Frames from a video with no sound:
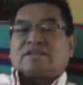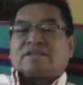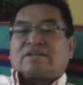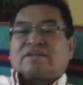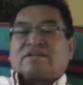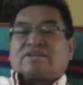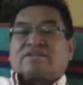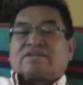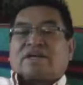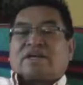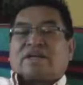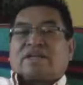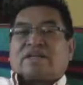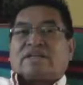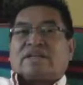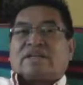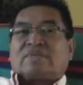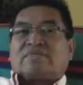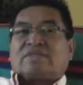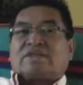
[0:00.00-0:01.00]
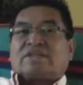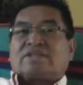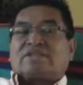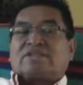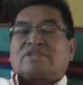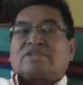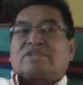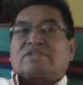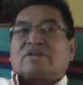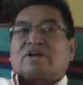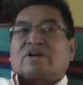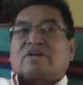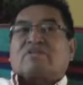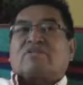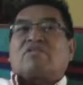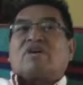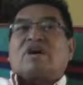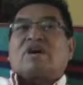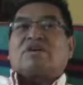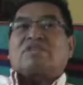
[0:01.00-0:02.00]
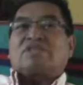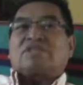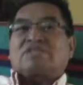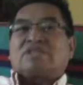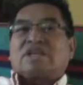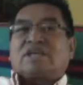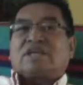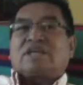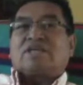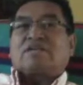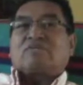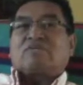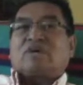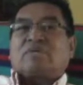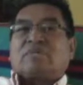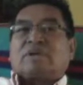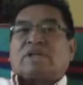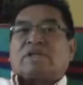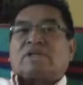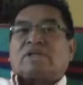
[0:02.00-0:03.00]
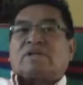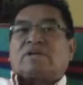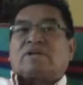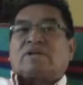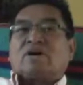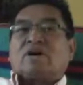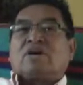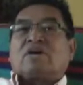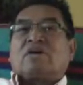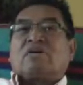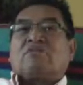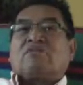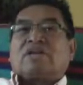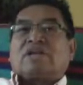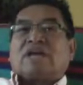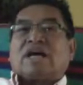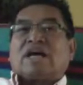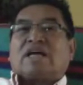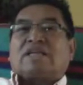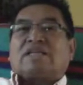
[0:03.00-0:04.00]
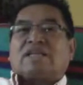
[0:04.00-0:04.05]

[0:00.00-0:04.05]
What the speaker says: Her Cheyenne name is Across Killing Woman.